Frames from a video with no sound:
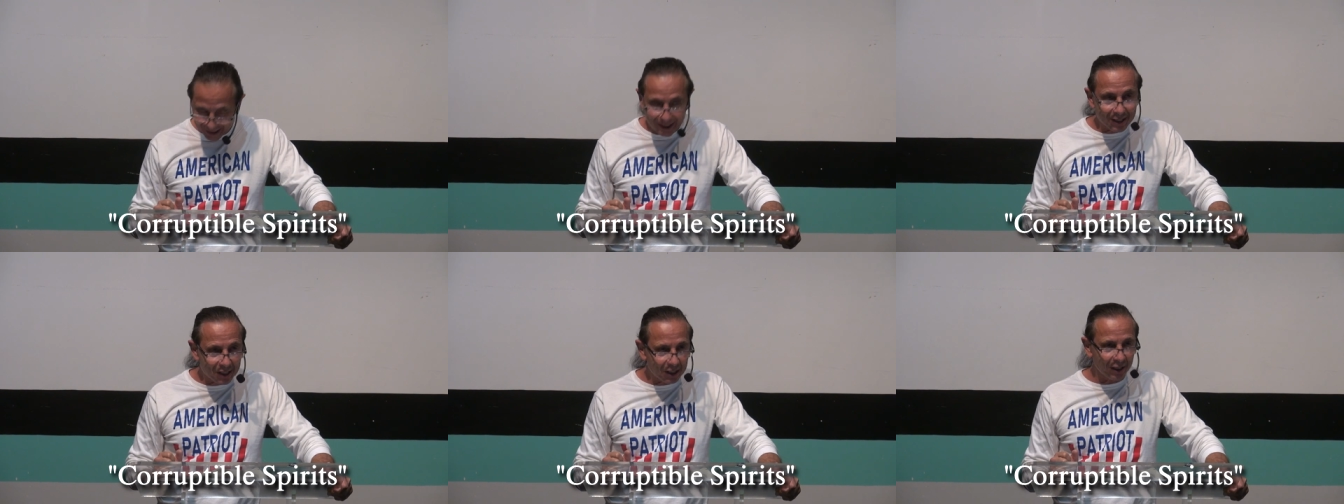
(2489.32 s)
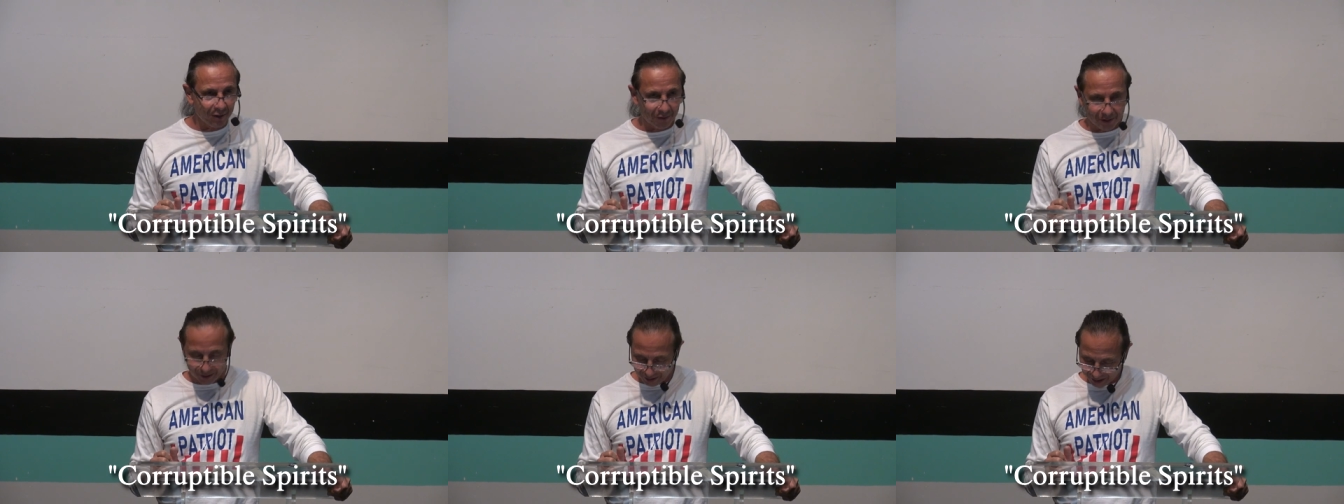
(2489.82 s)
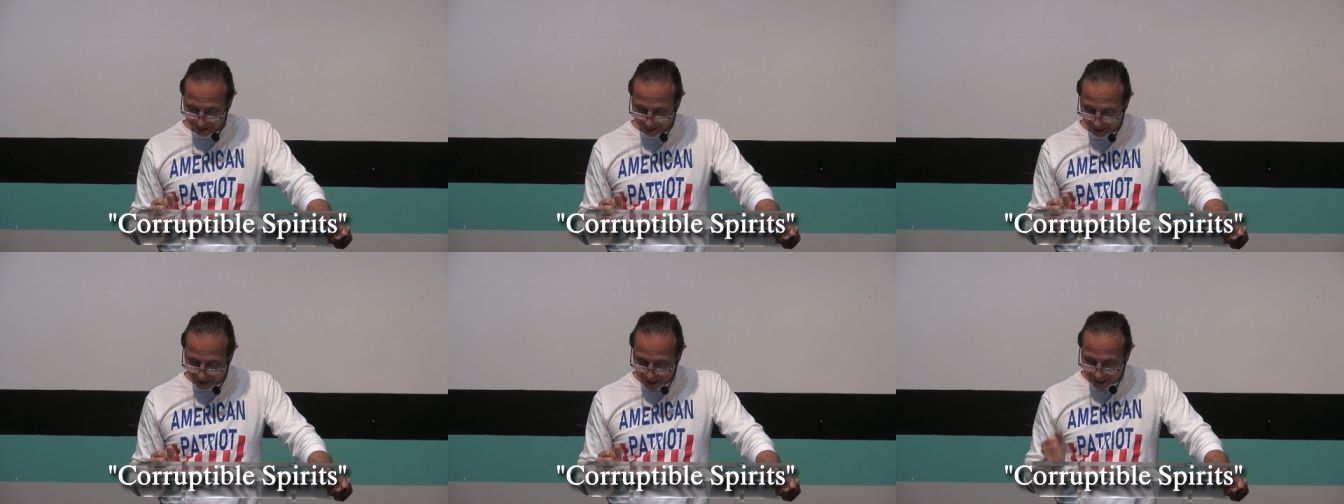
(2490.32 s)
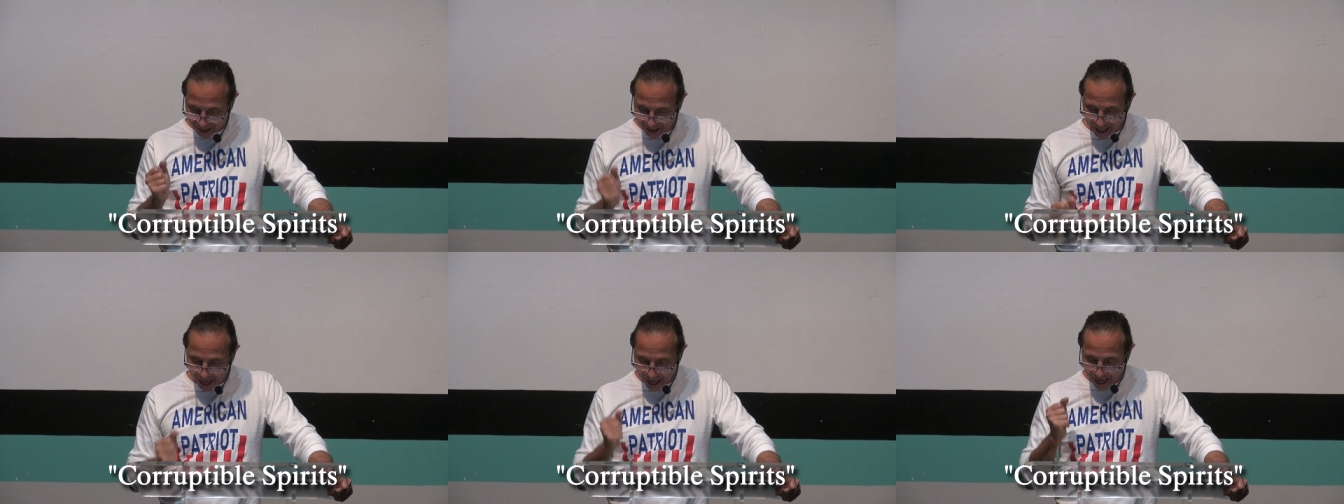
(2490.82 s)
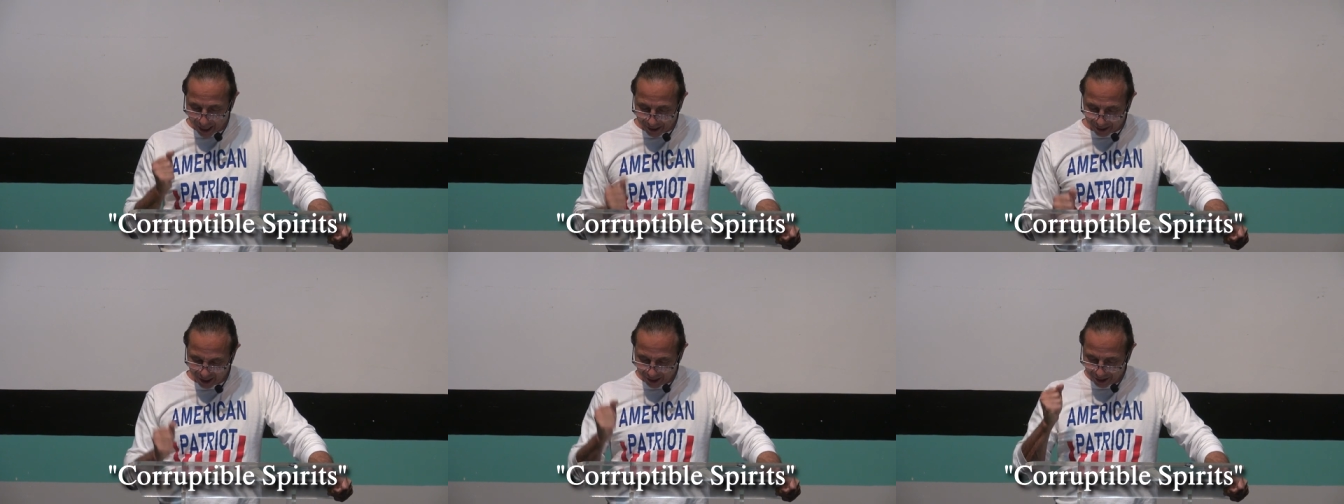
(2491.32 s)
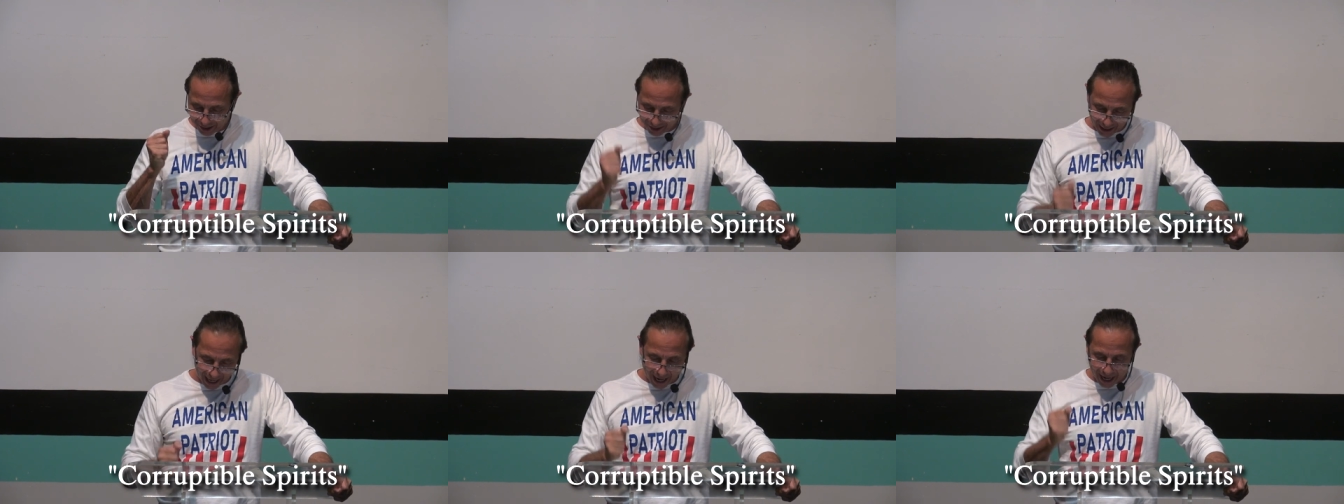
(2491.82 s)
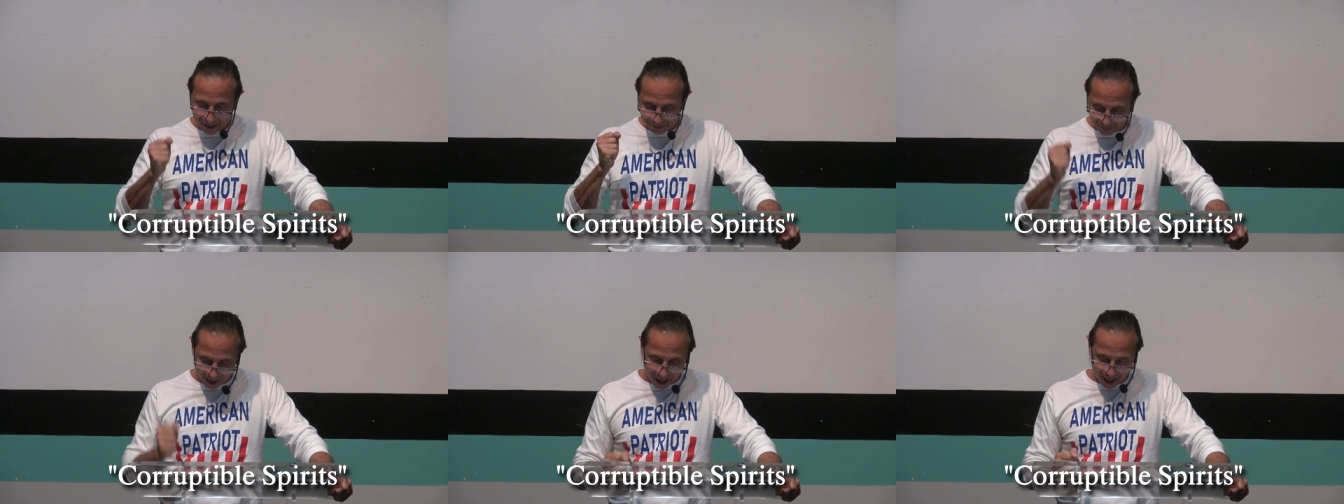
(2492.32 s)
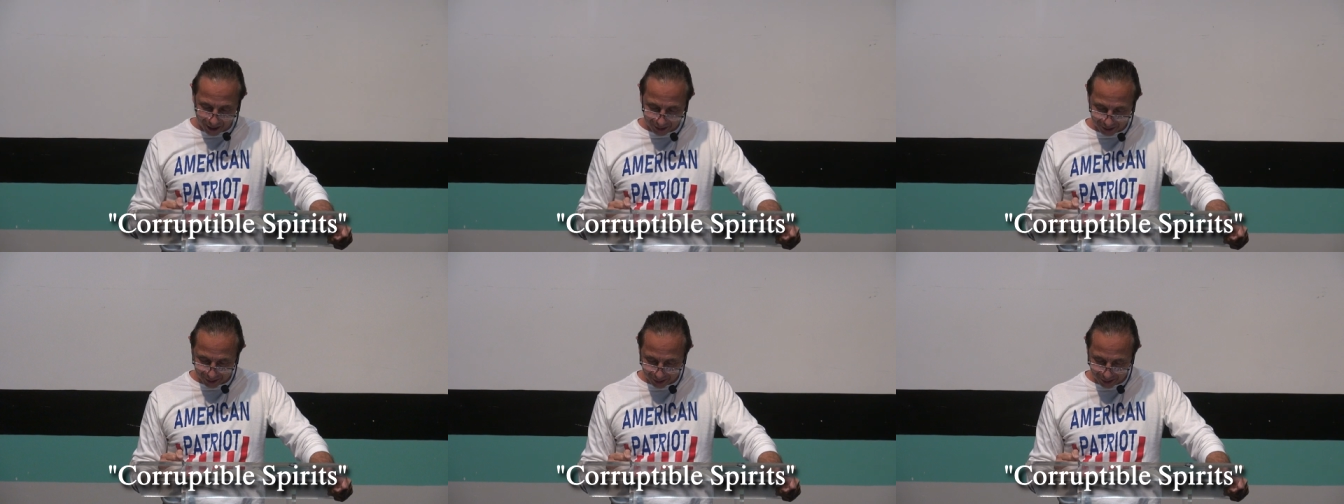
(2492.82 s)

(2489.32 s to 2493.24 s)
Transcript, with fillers: deceived. God is not mocked,